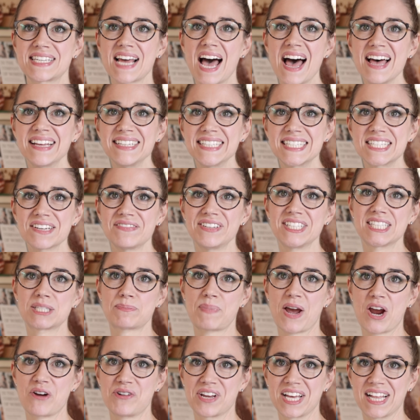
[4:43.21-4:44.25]
tons of
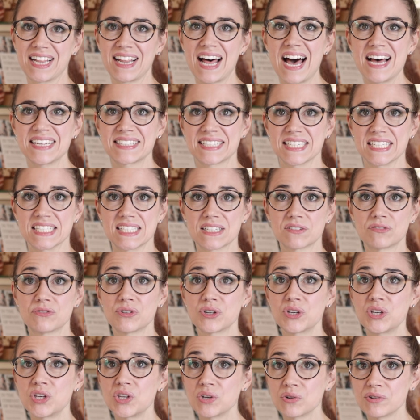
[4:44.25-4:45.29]
inspiring classes
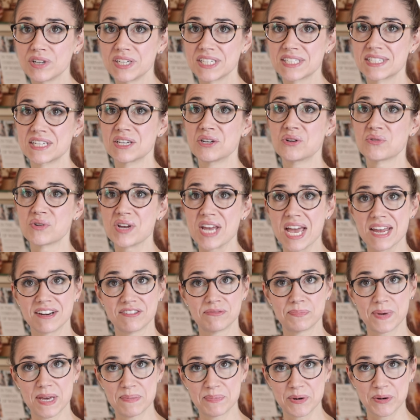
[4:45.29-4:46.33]
for curious and
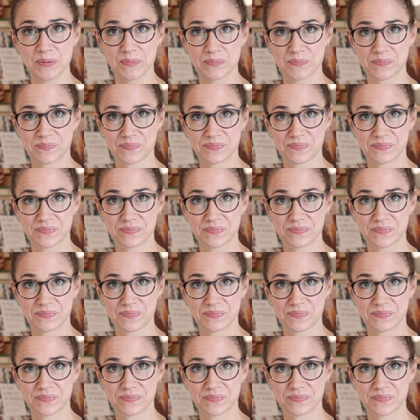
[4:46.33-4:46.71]
creative people.